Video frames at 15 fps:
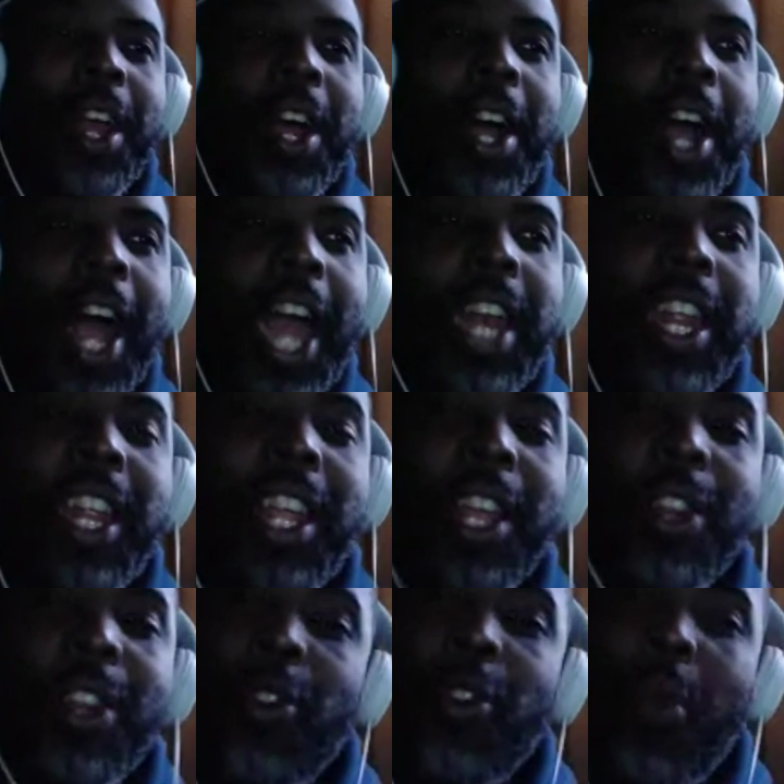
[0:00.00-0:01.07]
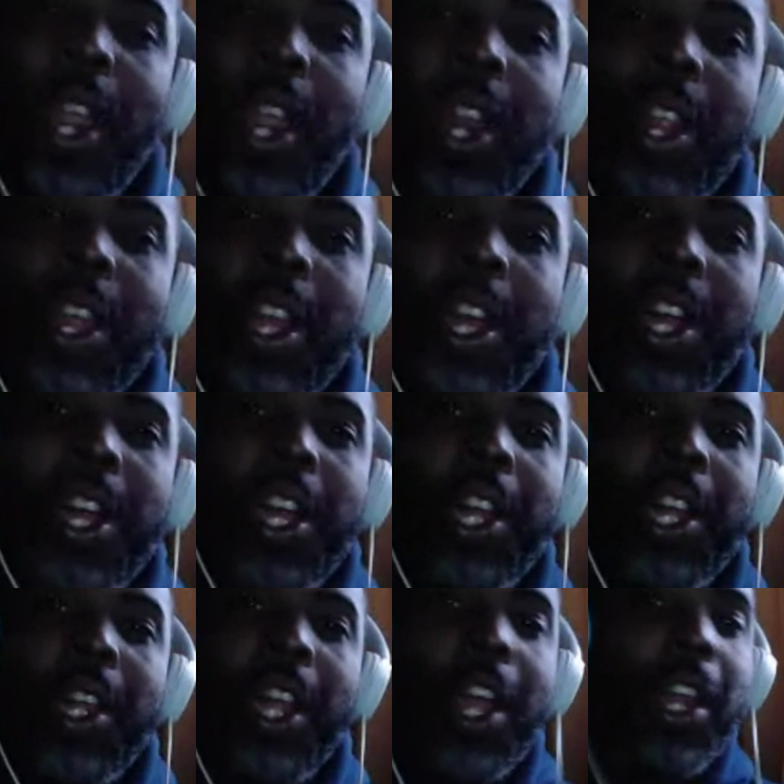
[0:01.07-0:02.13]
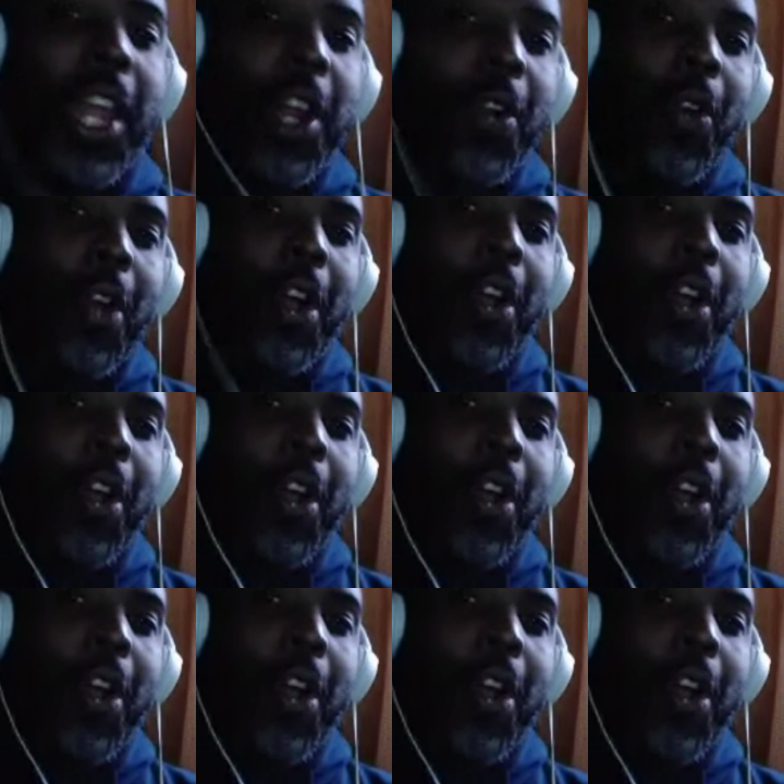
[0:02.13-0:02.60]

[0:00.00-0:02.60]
I did get a tweet later,